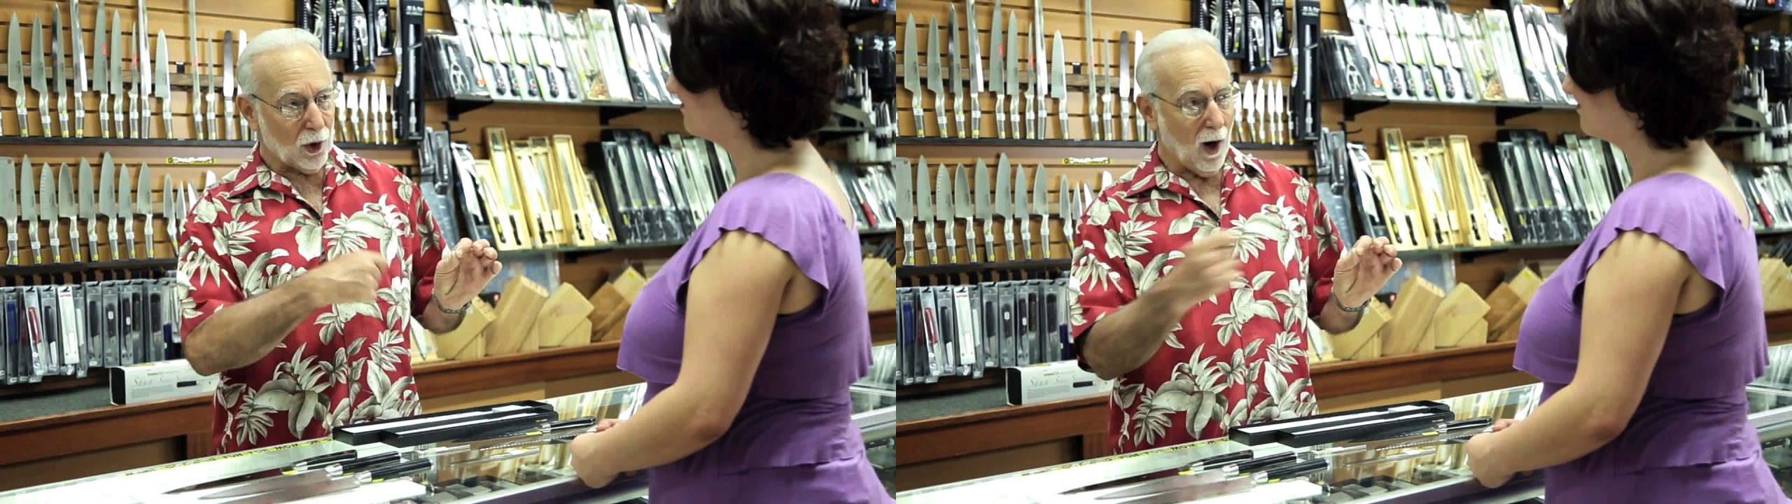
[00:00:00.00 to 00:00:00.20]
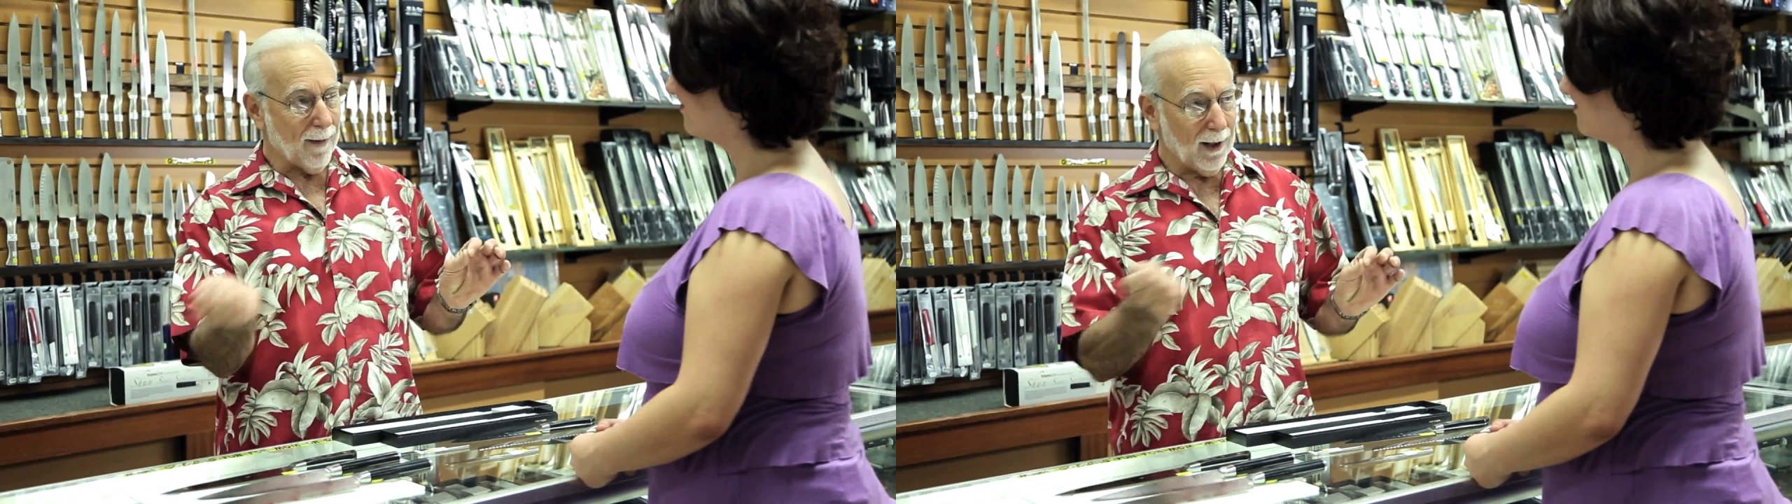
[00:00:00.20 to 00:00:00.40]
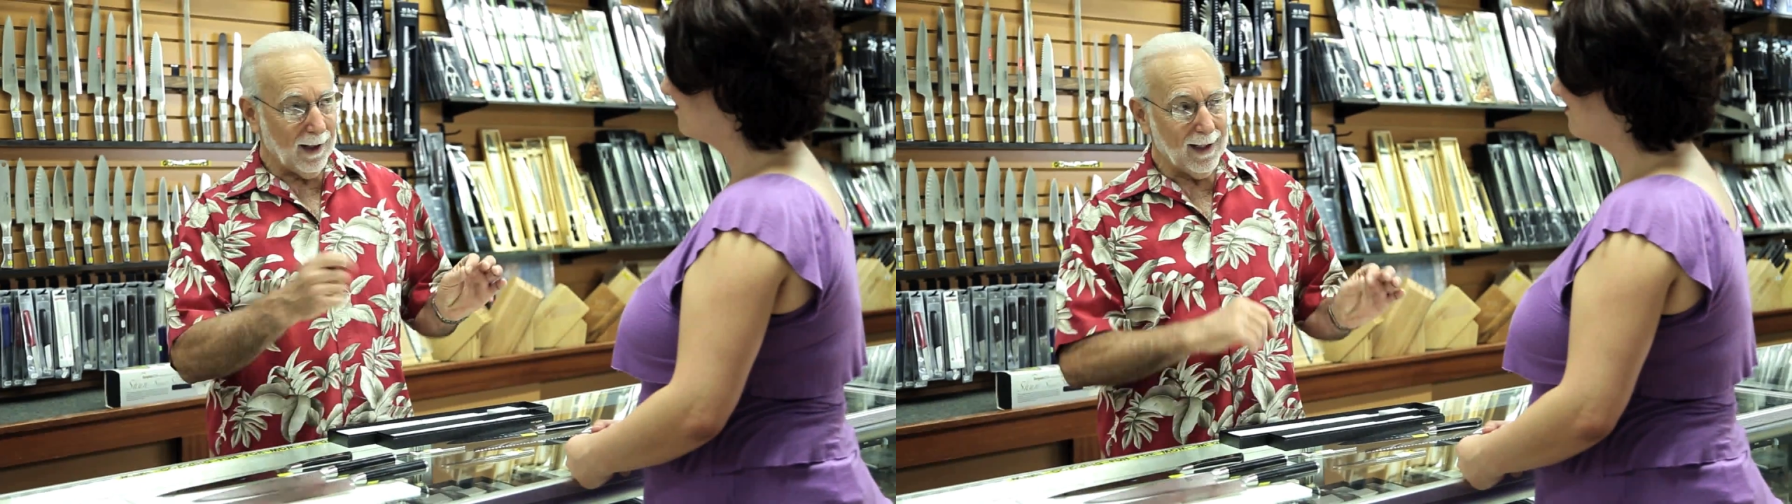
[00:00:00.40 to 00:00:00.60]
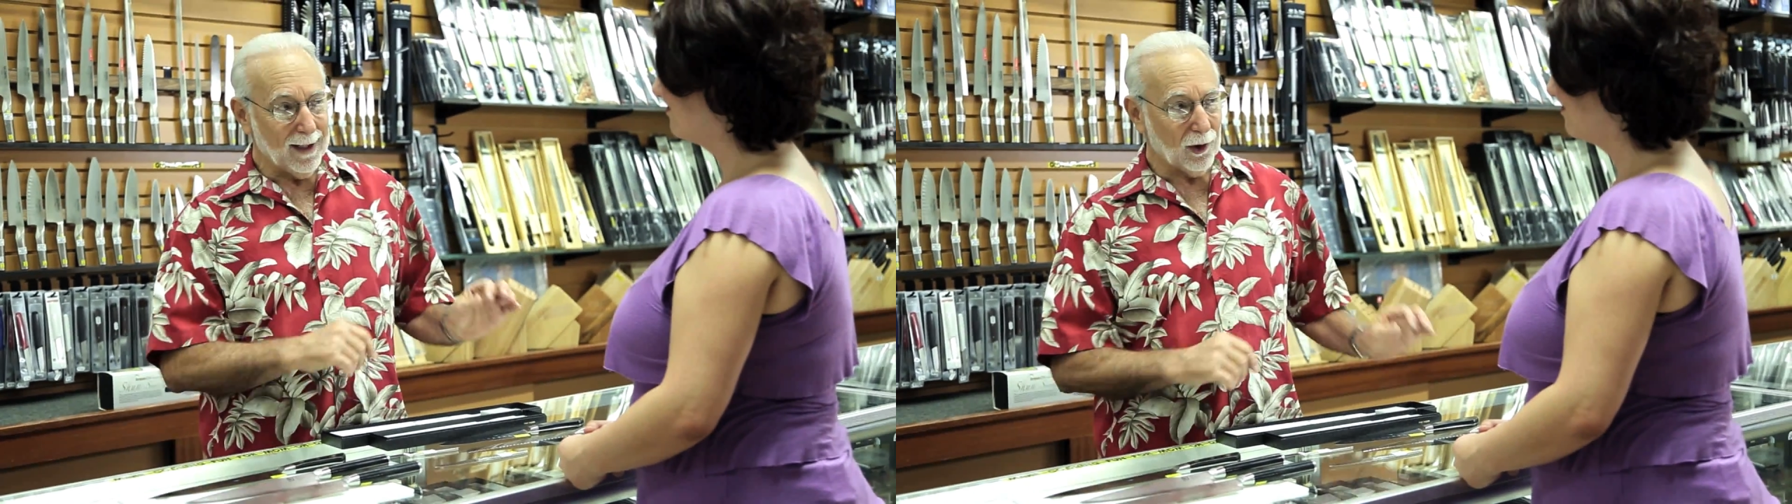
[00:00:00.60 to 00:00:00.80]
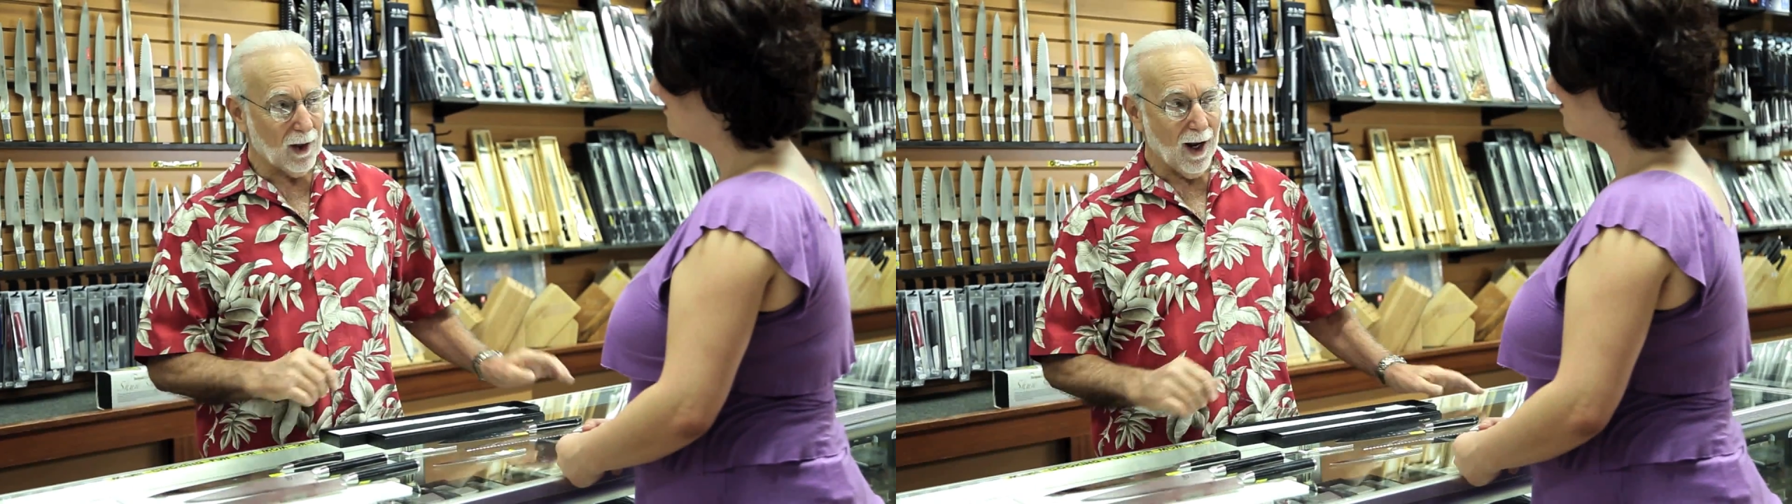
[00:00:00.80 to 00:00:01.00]
sharpen it
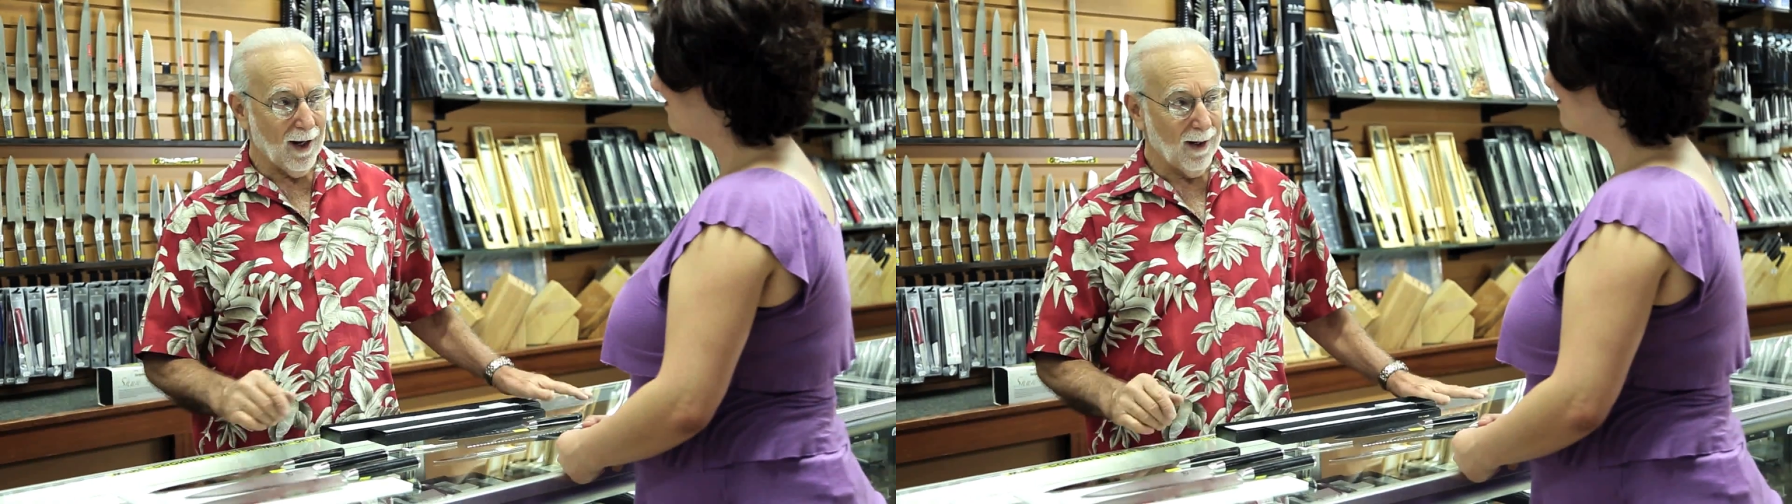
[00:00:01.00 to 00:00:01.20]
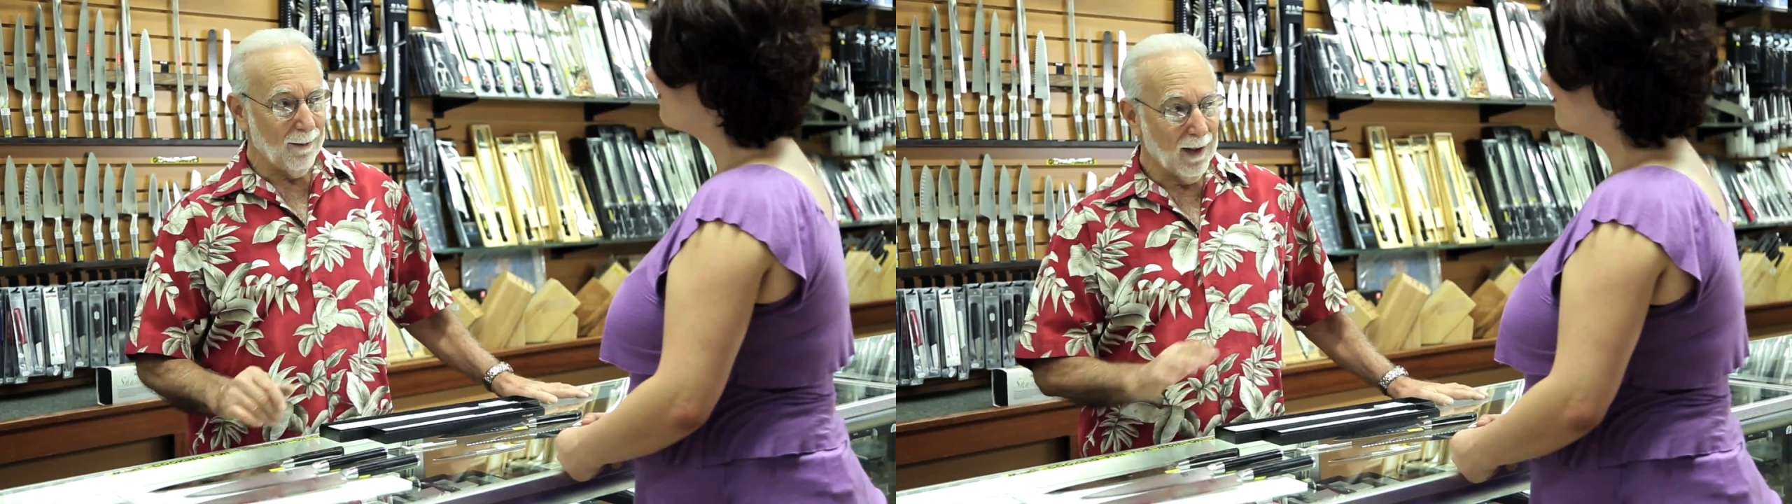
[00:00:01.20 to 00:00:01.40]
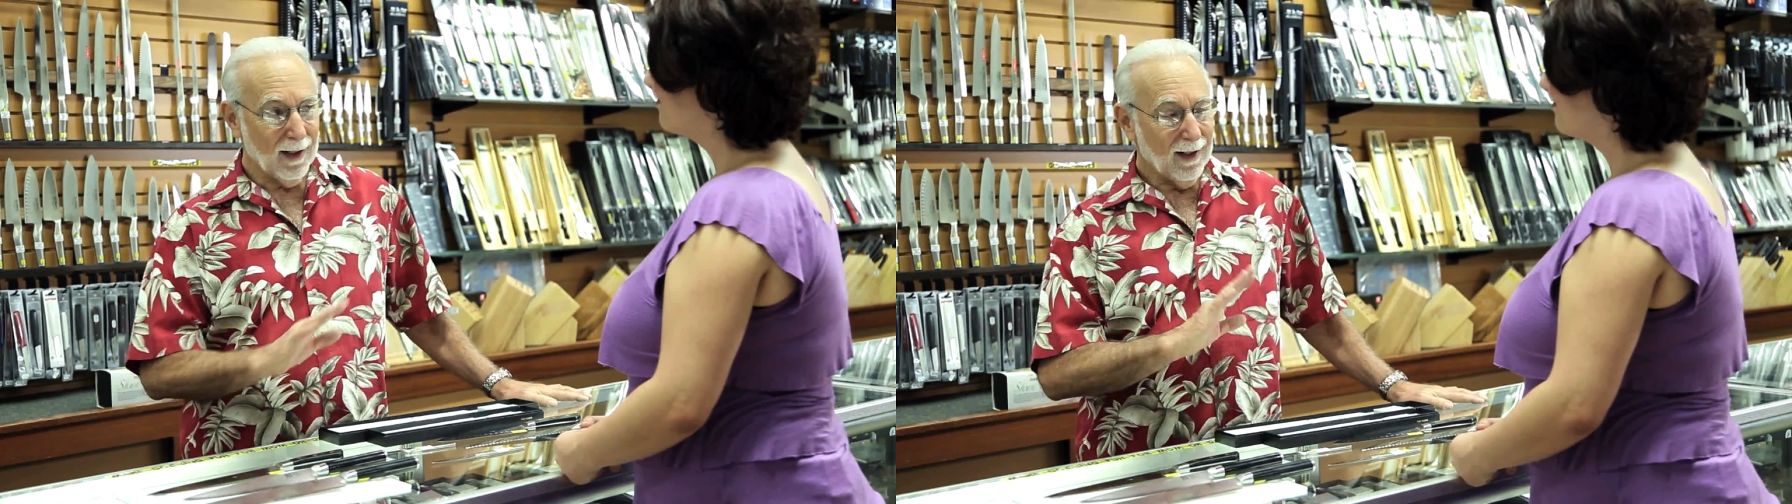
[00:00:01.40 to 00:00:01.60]
each time